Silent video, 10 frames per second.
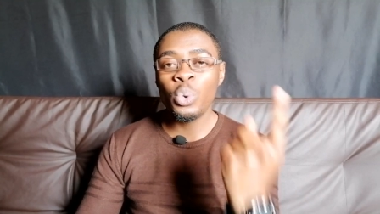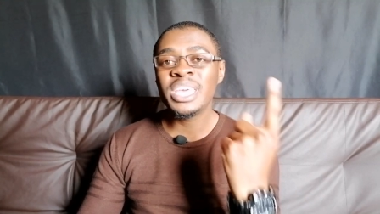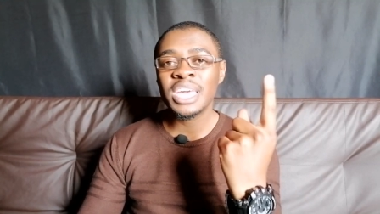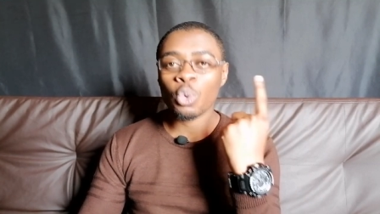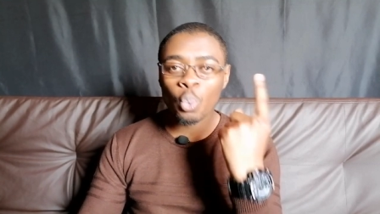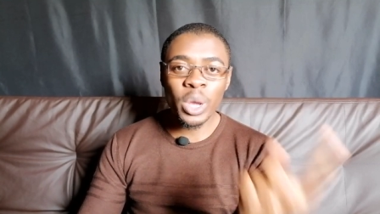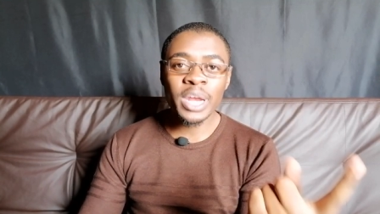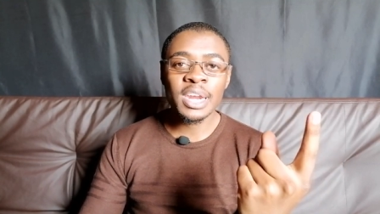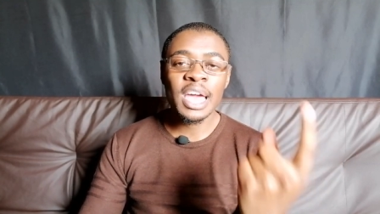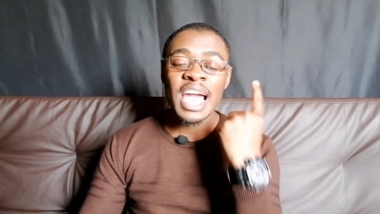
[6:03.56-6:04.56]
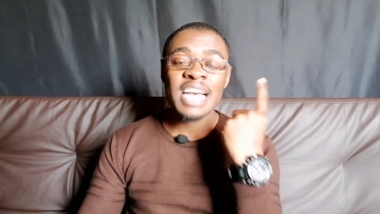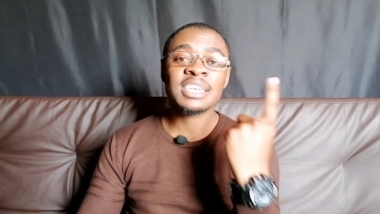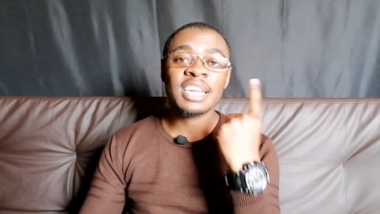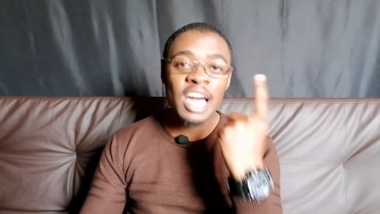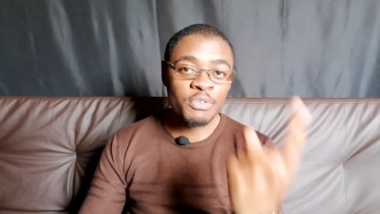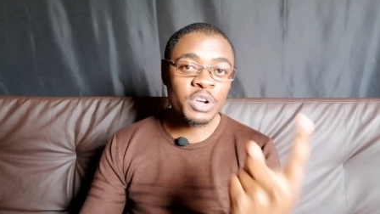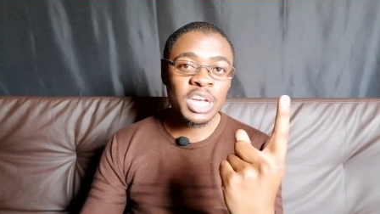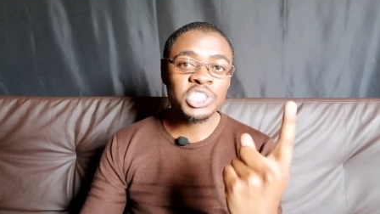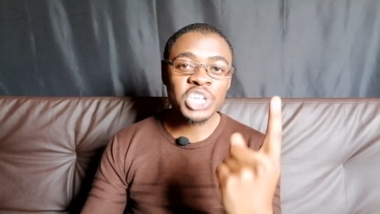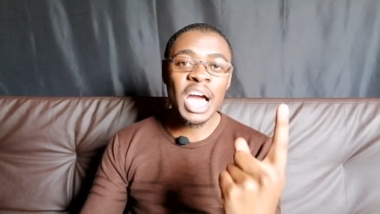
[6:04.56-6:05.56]
we can win as an
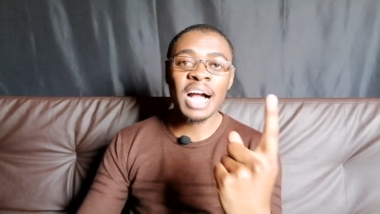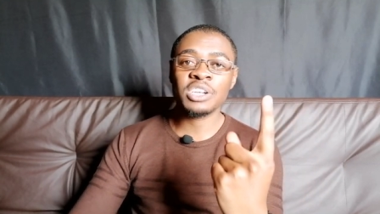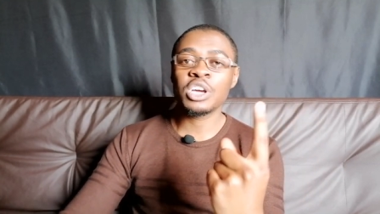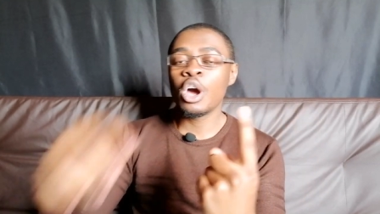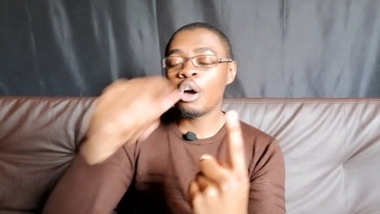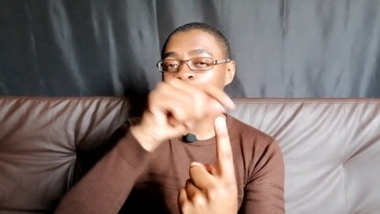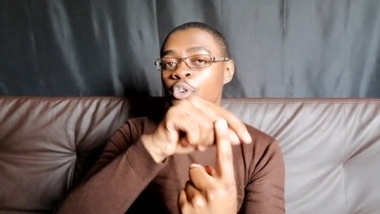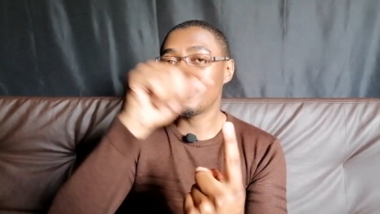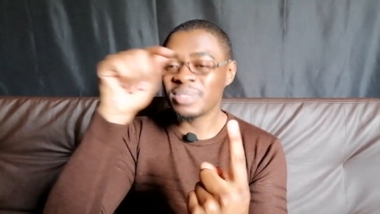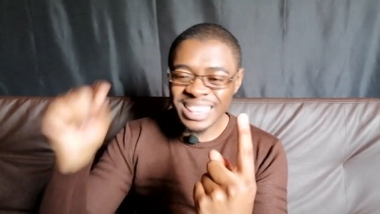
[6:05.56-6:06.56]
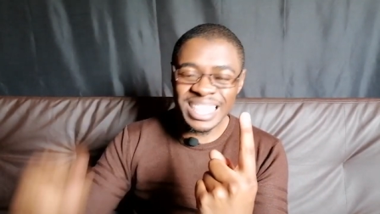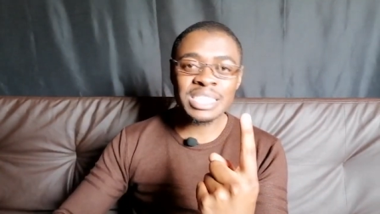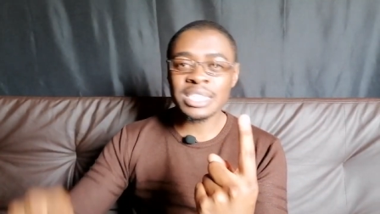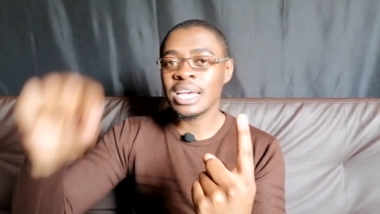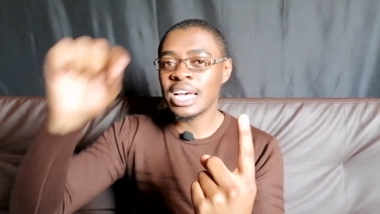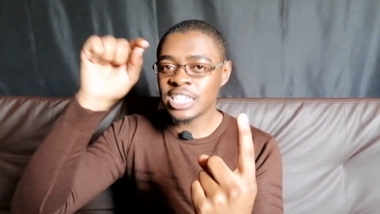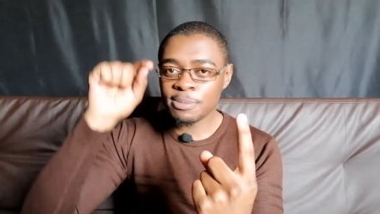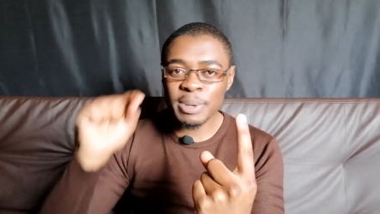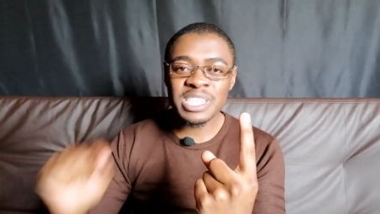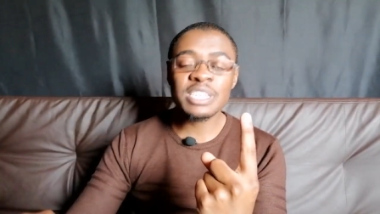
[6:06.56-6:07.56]
African child from this
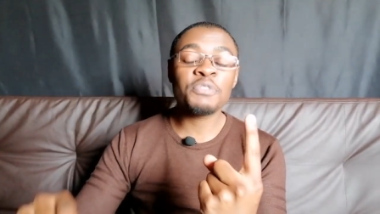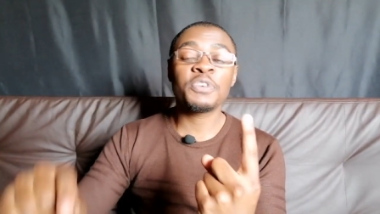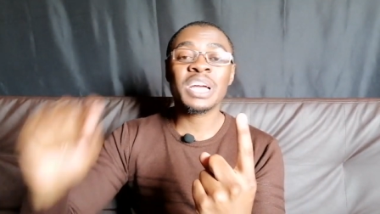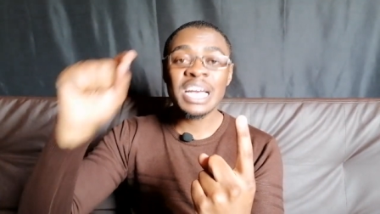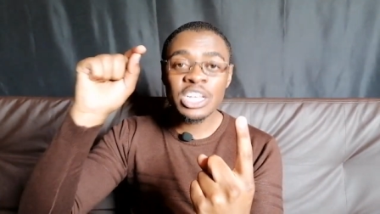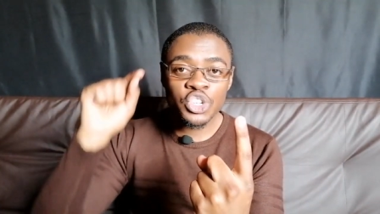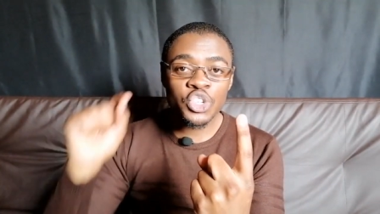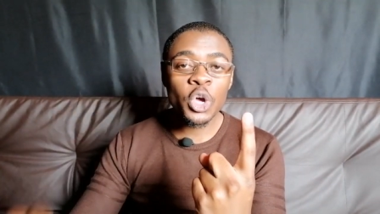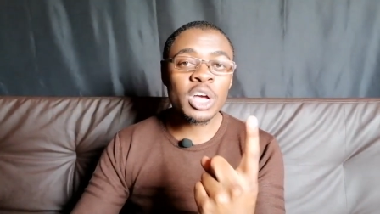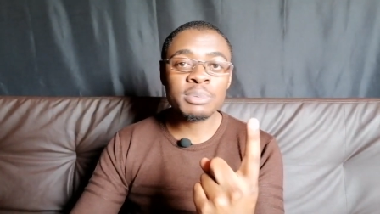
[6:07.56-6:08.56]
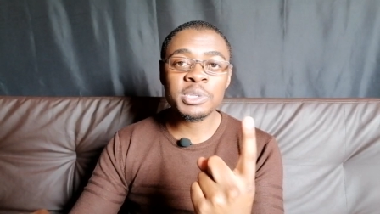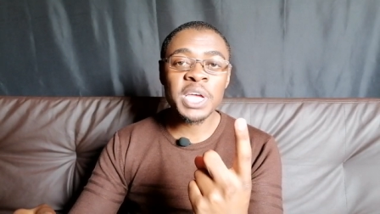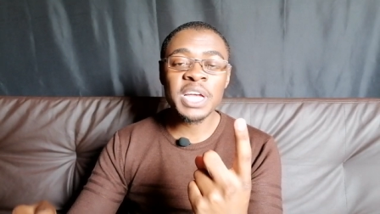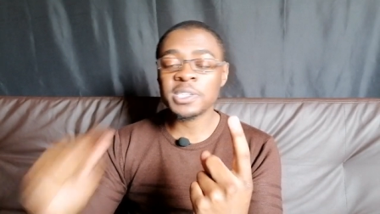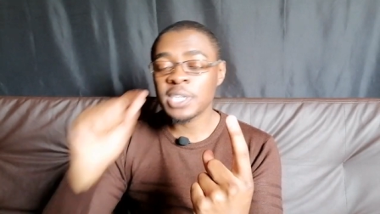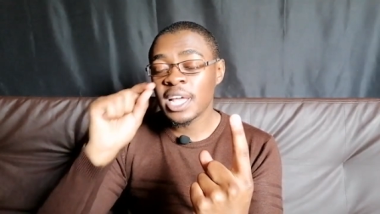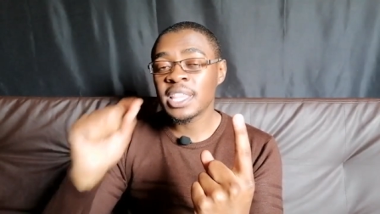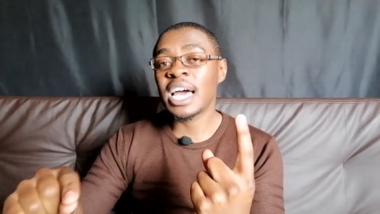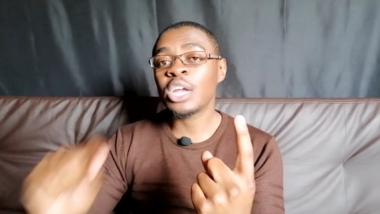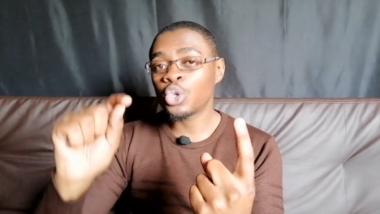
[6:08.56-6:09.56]
specific circumstance
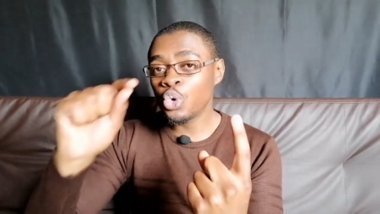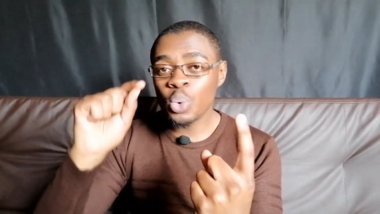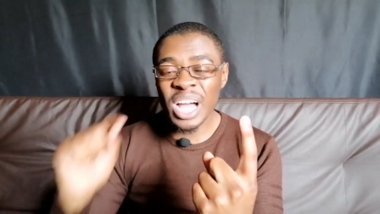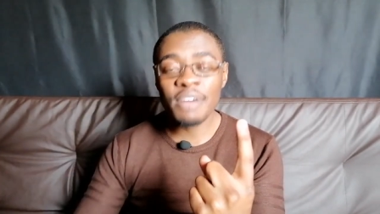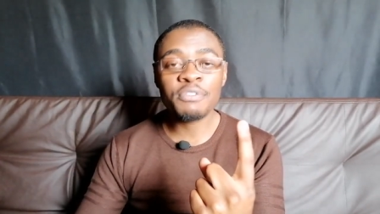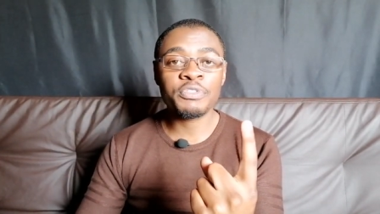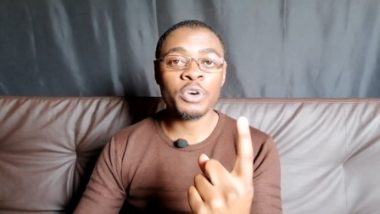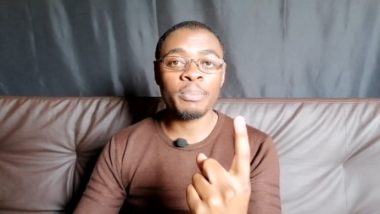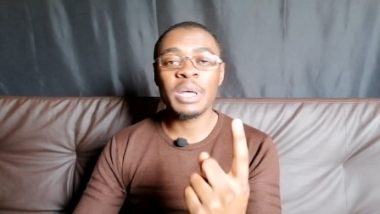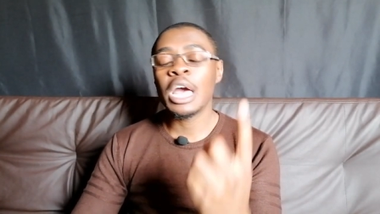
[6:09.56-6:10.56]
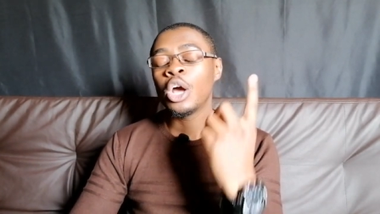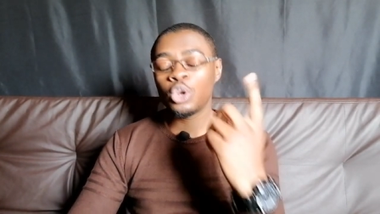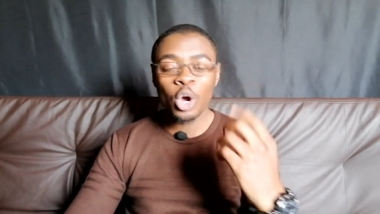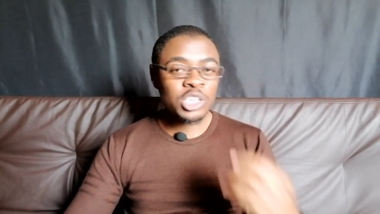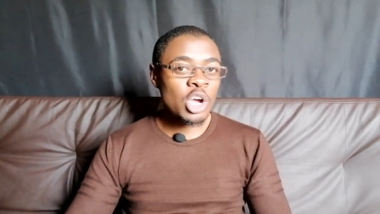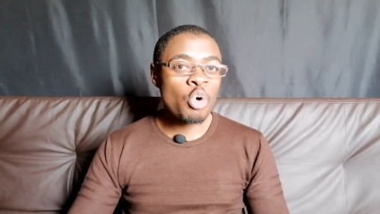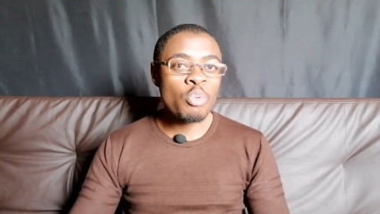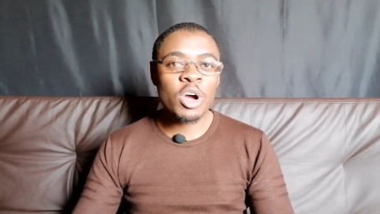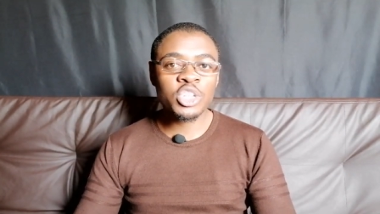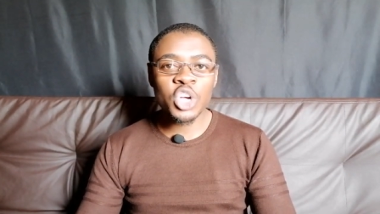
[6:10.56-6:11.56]
that you come from. Dr.
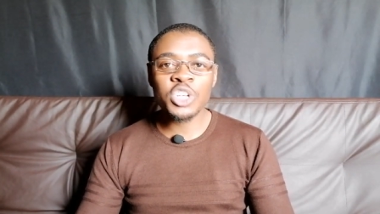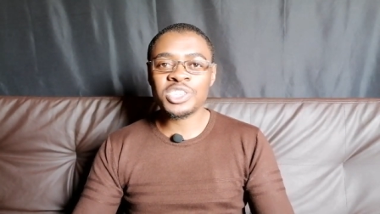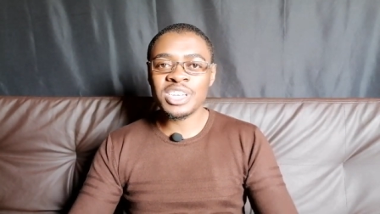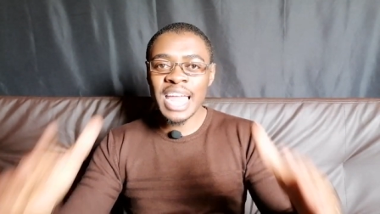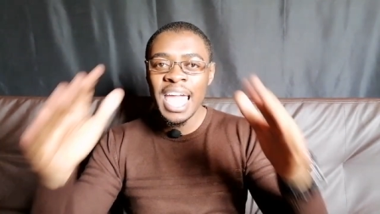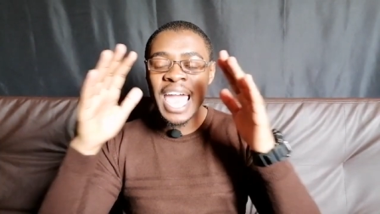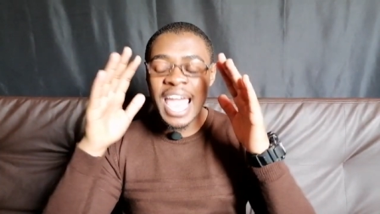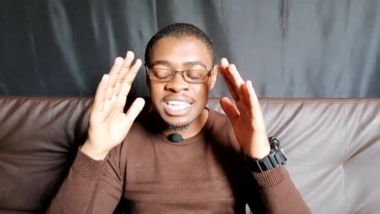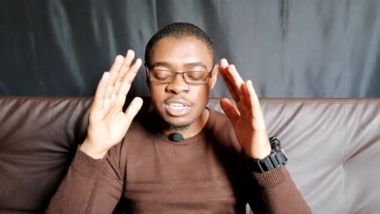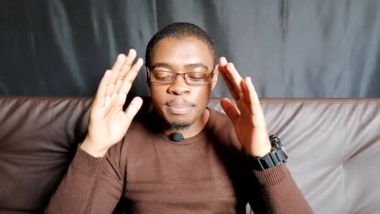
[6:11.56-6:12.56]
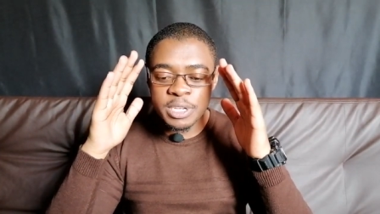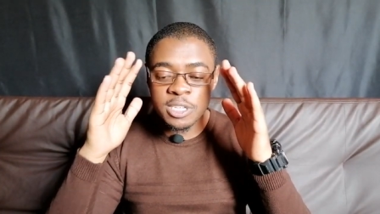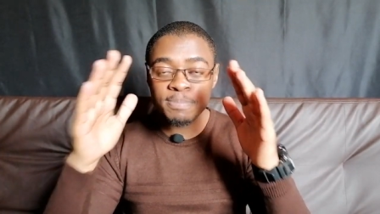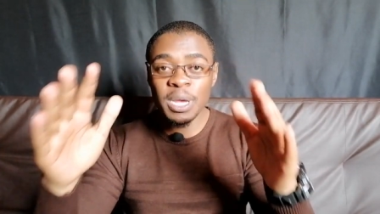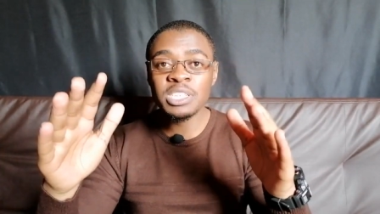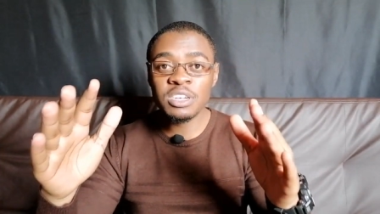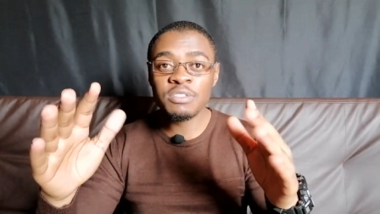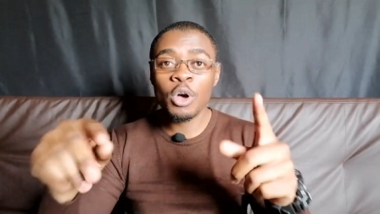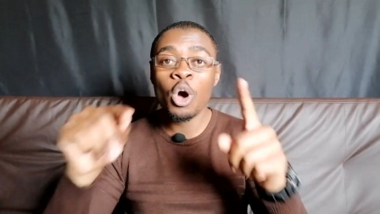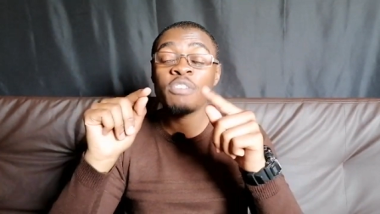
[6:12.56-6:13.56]
Umar Johnson has a
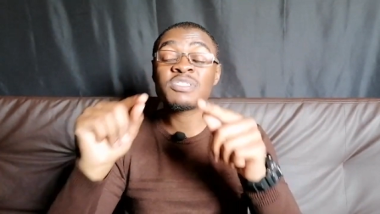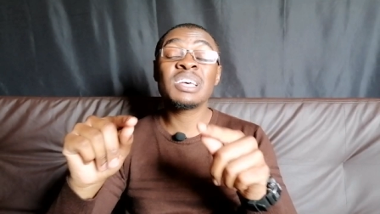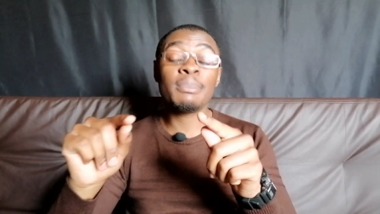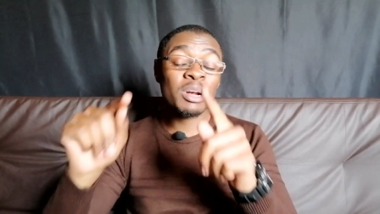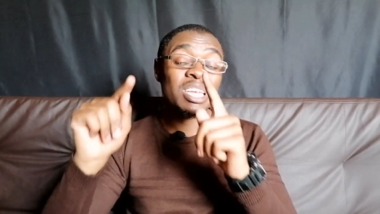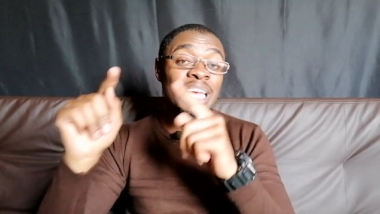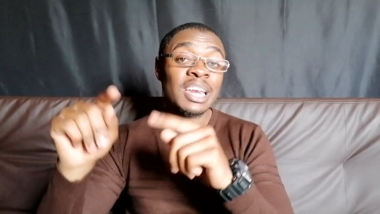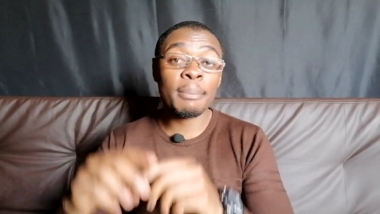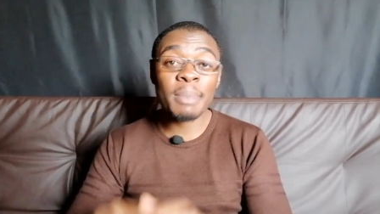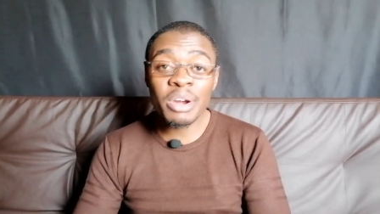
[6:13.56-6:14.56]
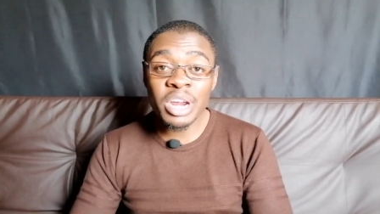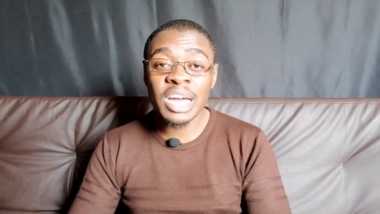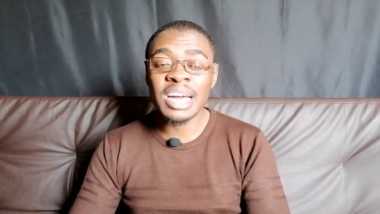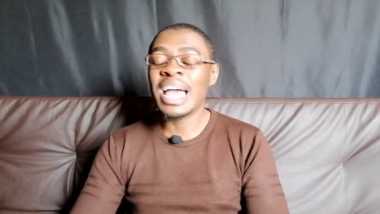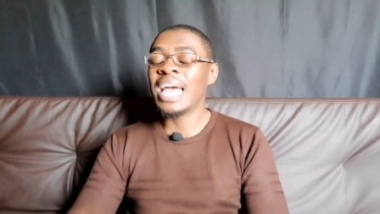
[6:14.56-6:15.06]
perspective of somebody in America.